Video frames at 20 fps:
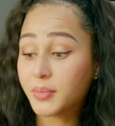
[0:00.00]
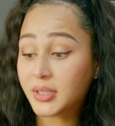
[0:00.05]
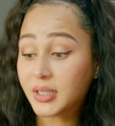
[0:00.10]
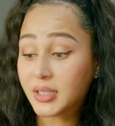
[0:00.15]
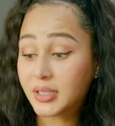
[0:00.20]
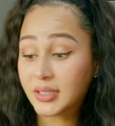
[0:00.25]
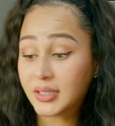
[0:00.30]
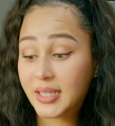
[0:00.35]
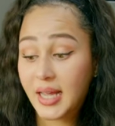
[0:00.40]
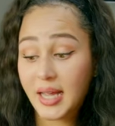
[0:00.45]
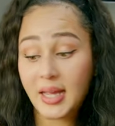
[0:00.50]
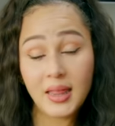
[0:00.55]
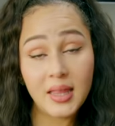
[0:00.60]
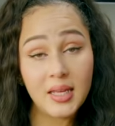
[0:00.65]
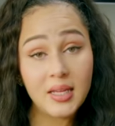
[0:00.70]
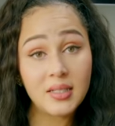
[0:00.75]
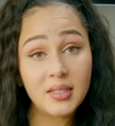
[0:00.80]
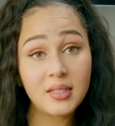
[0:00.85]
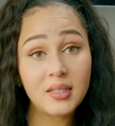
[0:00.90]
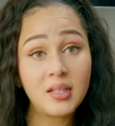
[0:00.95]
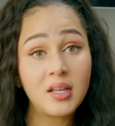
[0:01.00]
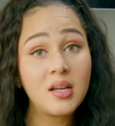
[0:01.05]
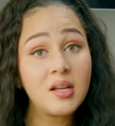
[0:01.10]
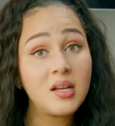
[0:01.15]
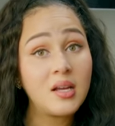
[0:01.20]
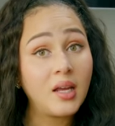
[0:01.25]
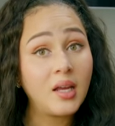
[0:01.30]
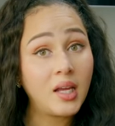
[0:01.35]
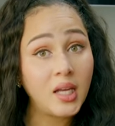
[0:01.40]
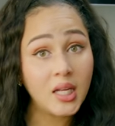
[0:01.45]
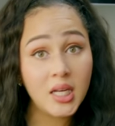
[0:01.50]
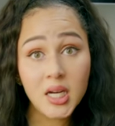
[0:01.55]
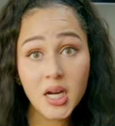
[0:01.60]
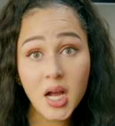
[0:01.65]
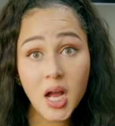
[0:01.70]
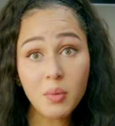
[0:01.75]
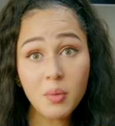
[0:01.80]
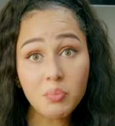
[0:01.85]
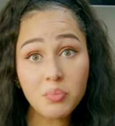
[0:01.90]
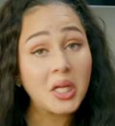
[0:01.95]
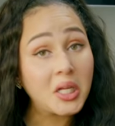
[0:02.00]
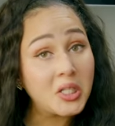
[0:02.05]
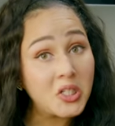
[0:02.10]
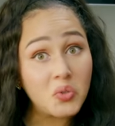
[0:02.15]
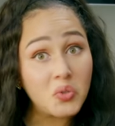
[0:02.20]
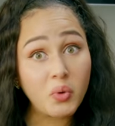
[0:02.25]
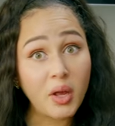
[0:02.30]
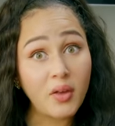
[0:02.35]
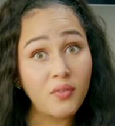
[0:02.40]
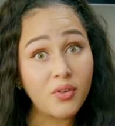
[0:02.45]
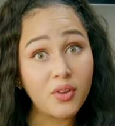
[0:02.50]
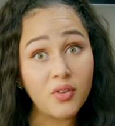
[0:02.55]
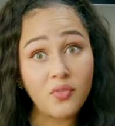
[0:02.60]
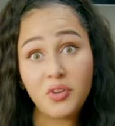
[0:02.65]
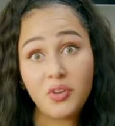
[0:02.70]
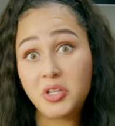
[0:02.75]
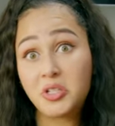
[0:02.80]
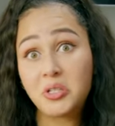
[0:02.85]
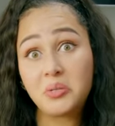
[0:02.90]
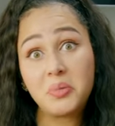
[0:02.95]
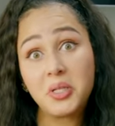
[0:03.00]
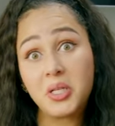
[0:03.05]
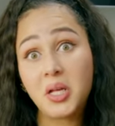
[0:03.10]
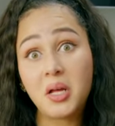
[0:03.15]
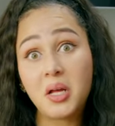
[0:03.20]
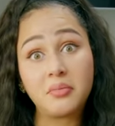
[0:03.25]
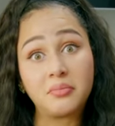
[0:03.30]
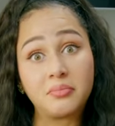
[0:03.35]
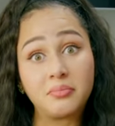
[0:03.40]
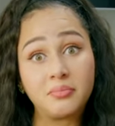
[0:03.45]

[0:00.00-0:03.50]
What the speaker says: just gonna take this, heat it up, and just wait for the fish to be done.